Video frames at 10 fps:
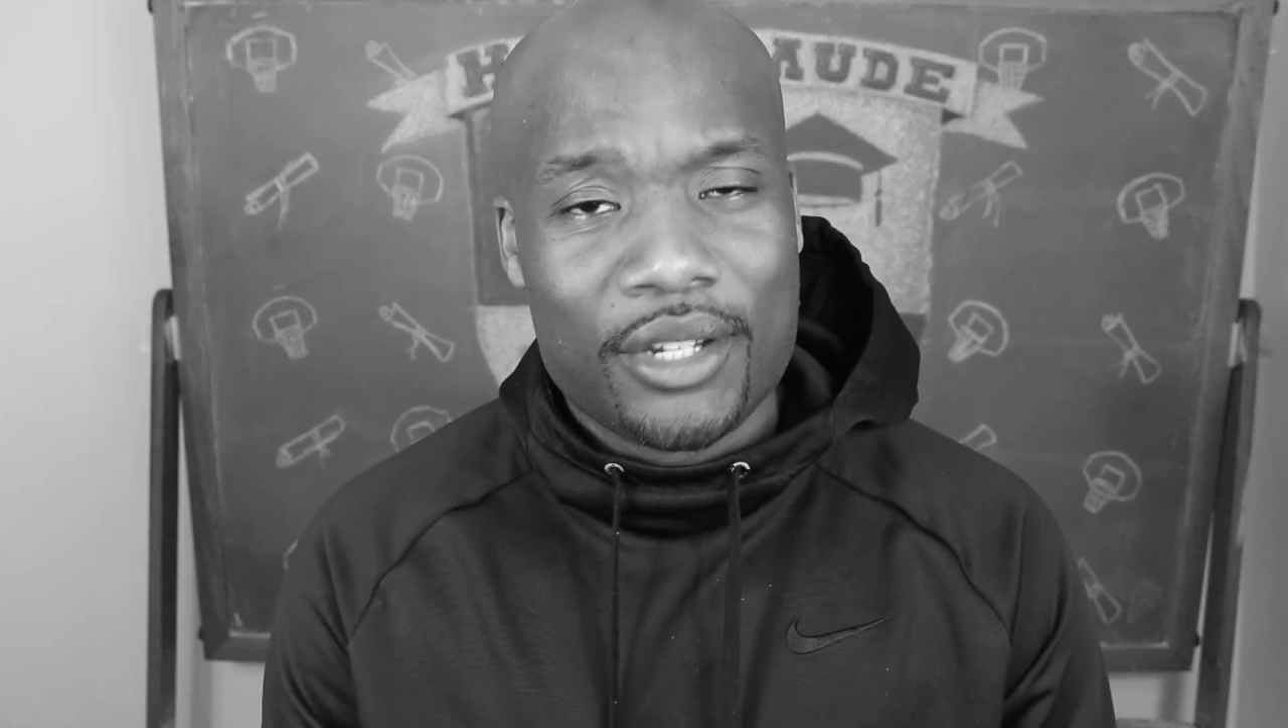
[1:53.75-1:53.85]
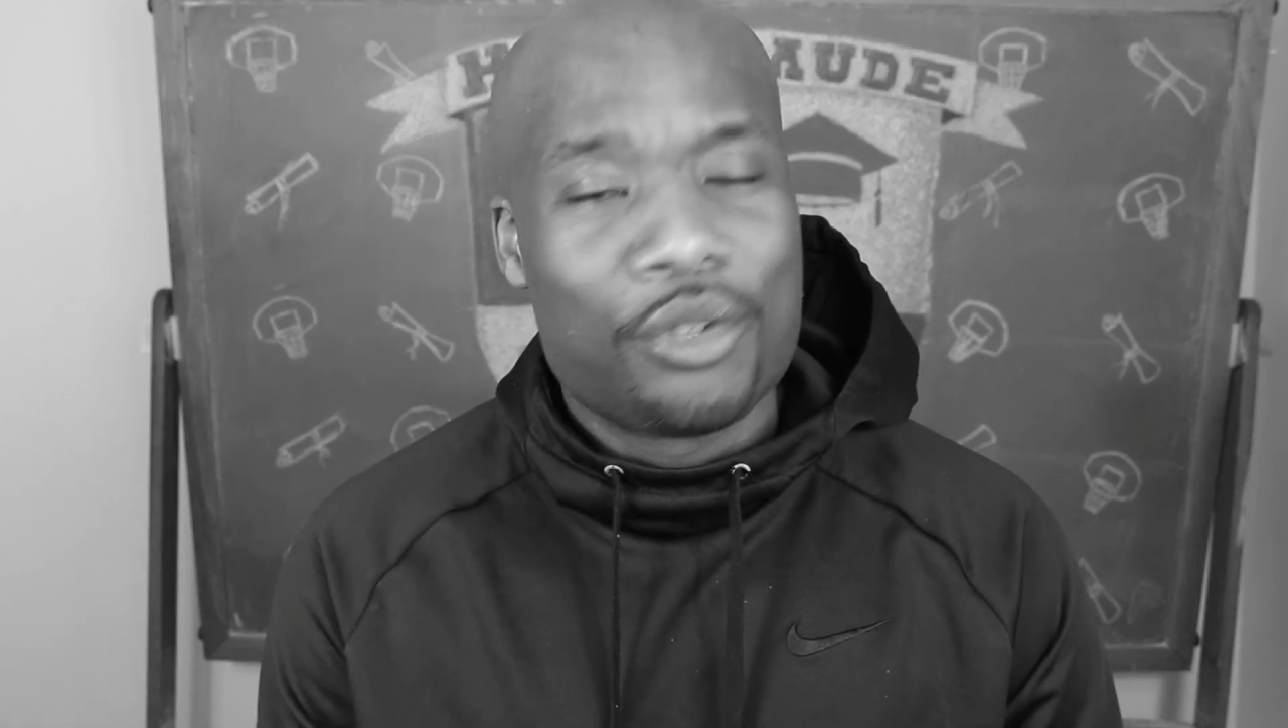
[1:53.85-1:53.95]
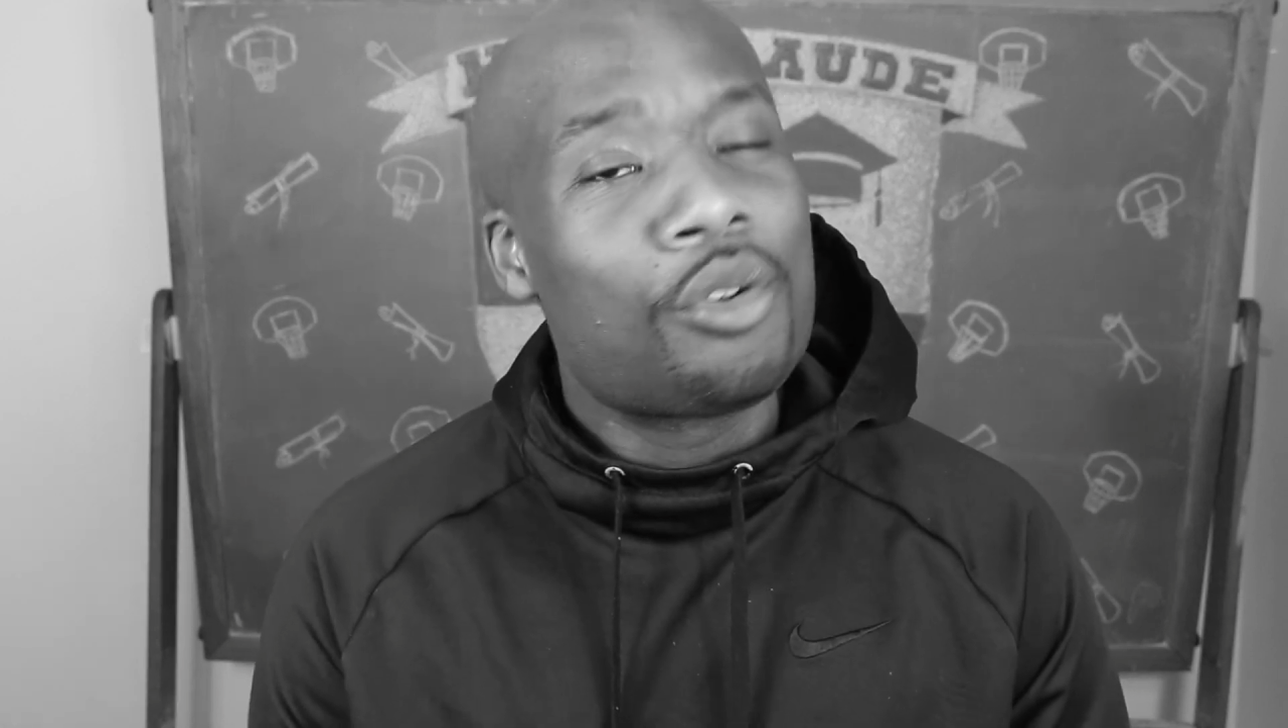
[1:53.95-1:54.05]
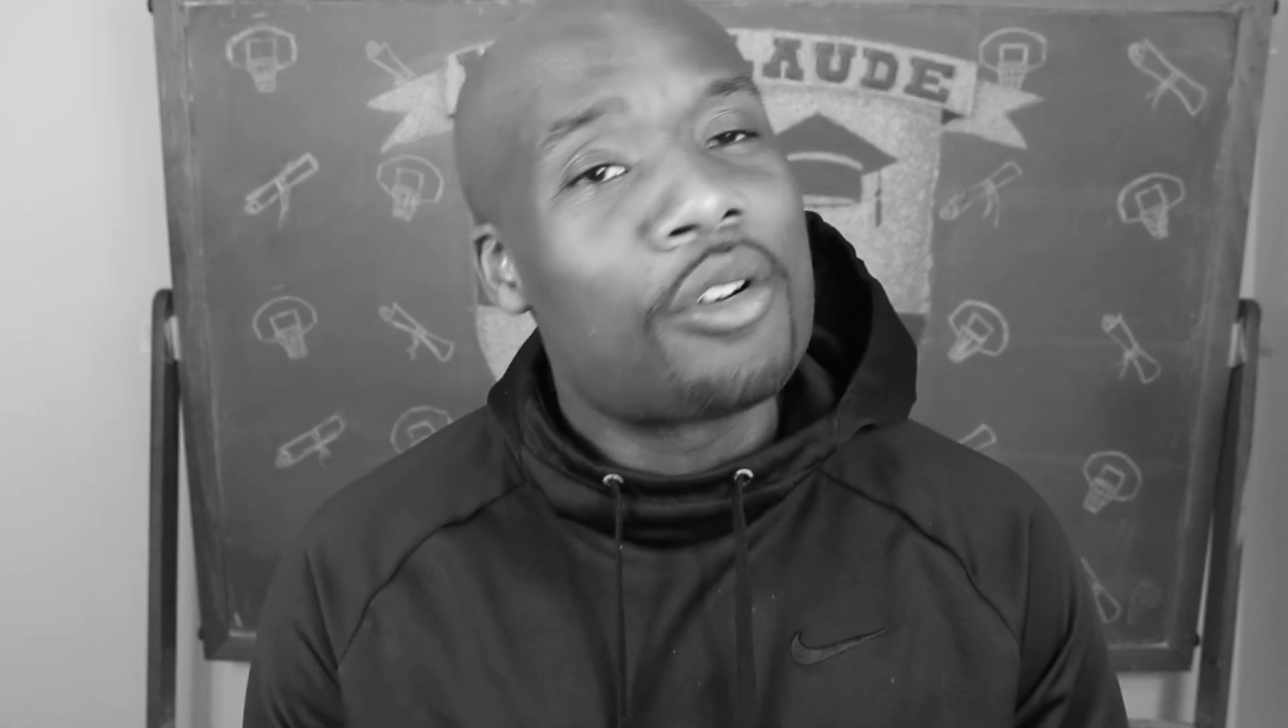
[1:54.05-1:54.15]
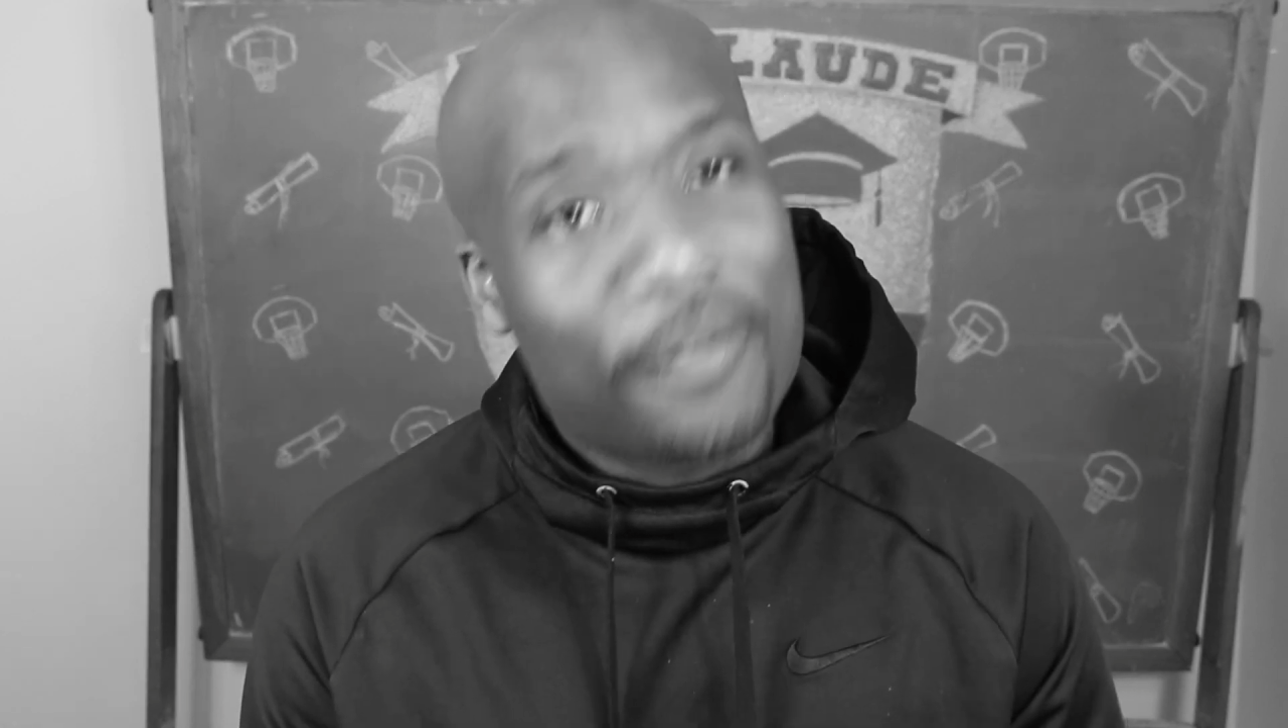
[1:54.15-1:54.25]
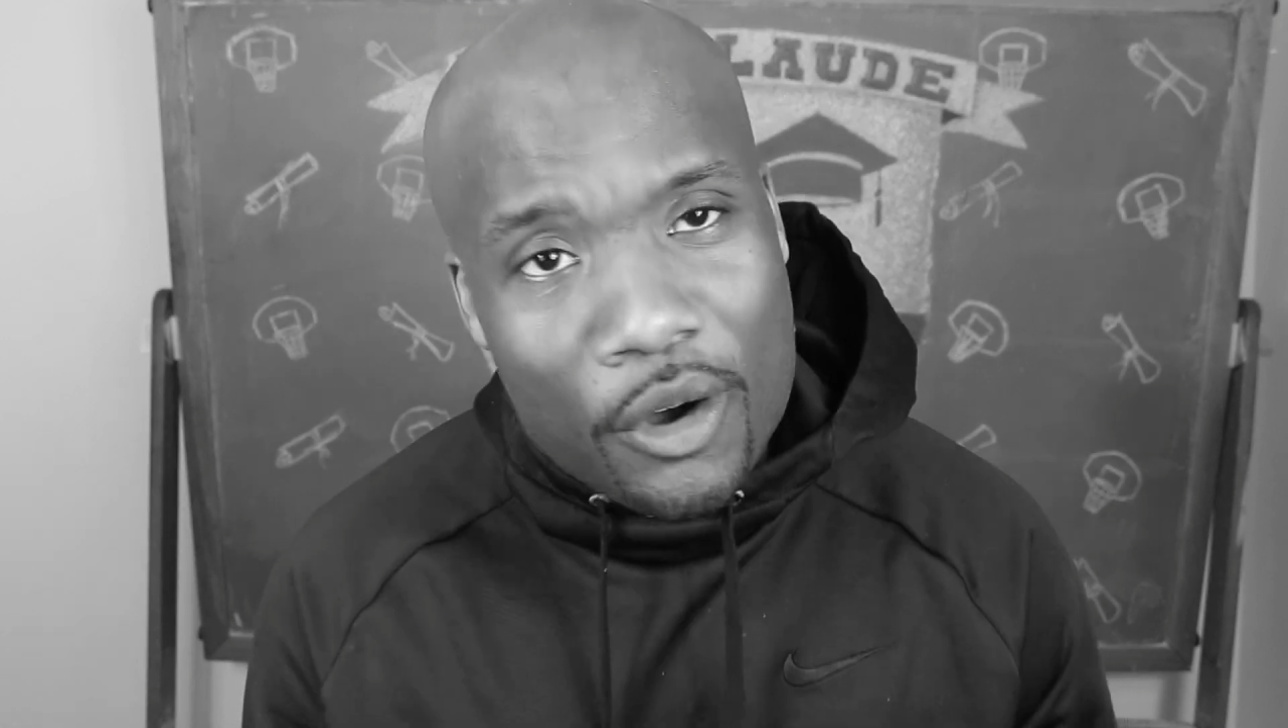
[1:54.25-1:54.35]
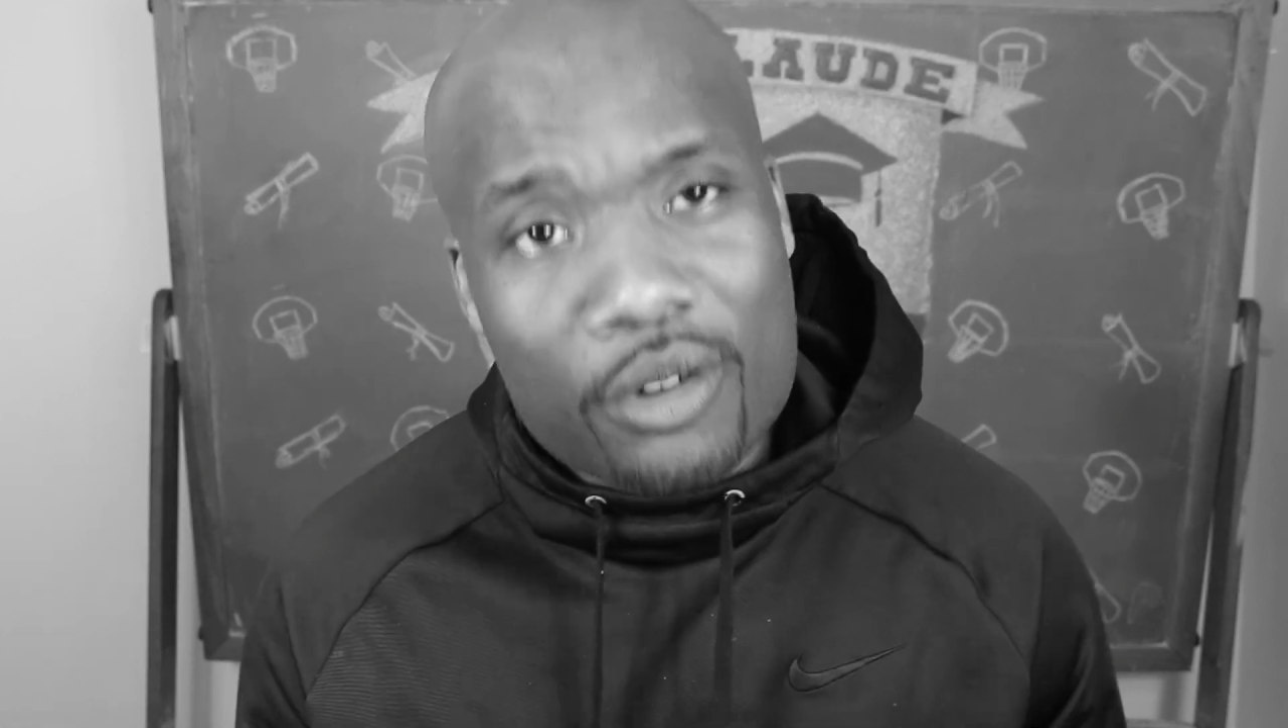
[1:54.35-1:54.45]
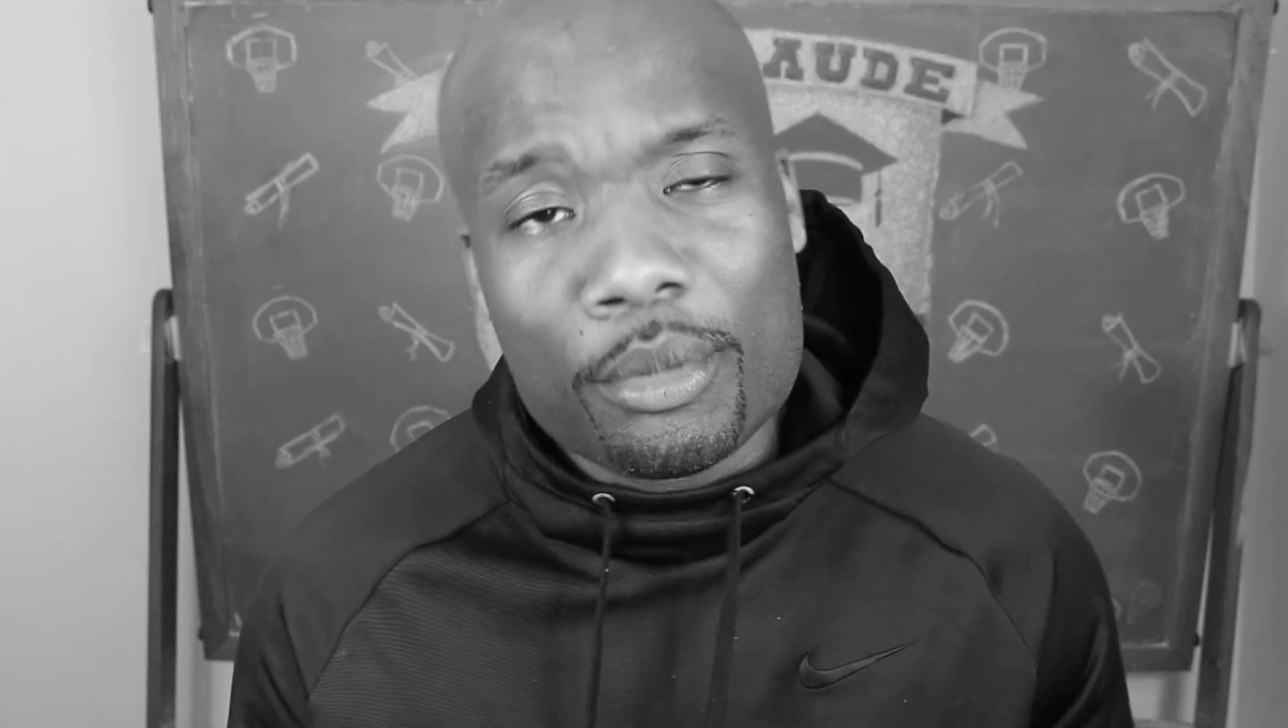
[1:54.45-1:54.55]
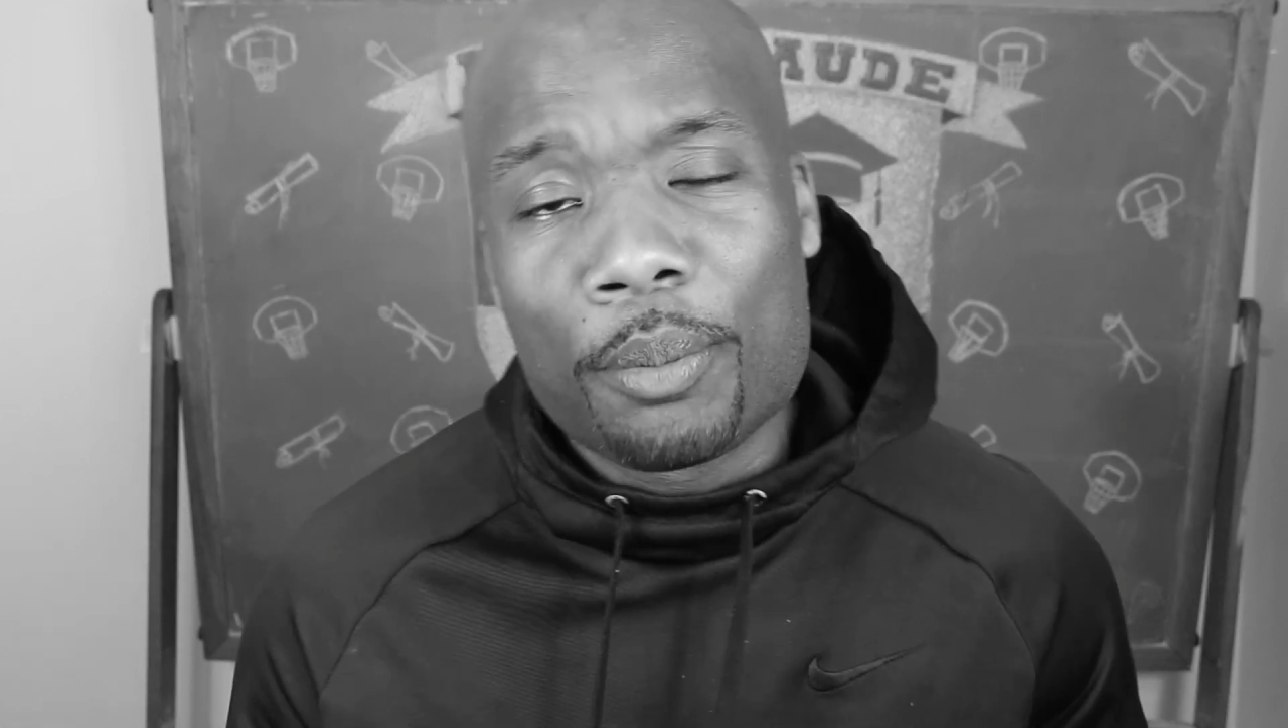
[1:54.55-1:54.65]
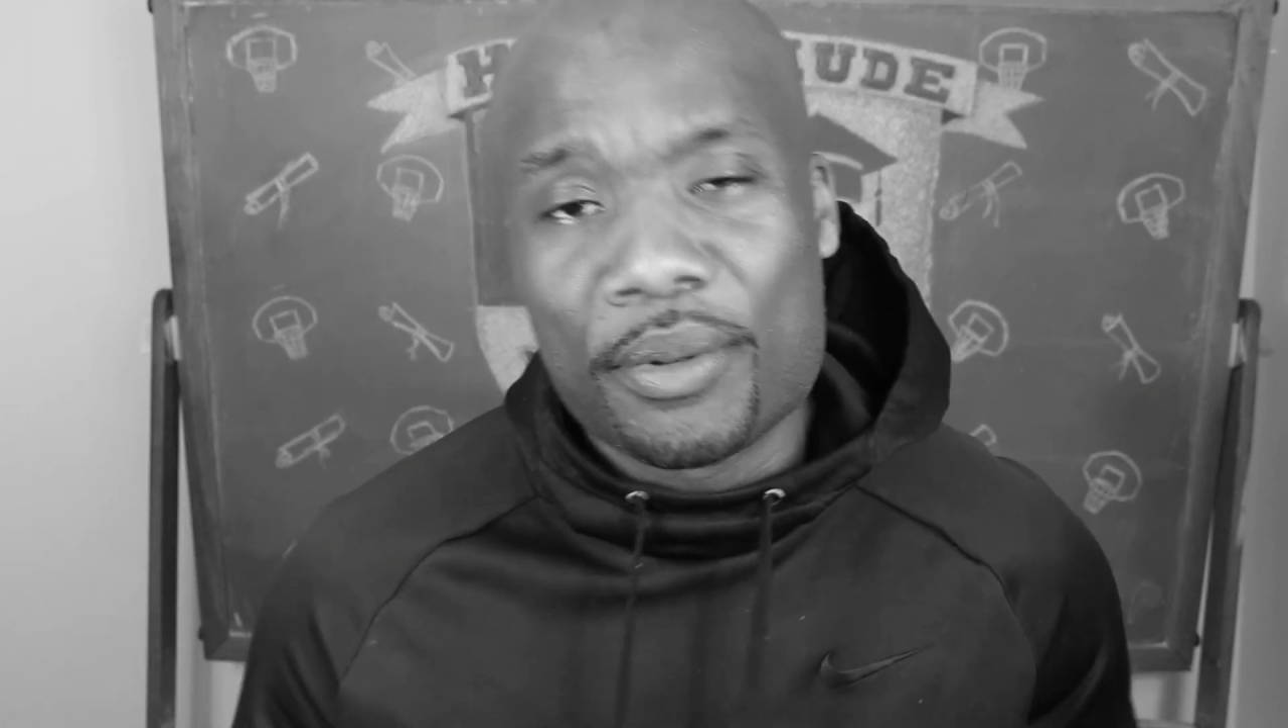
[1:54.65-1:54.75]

You're in a vulnerable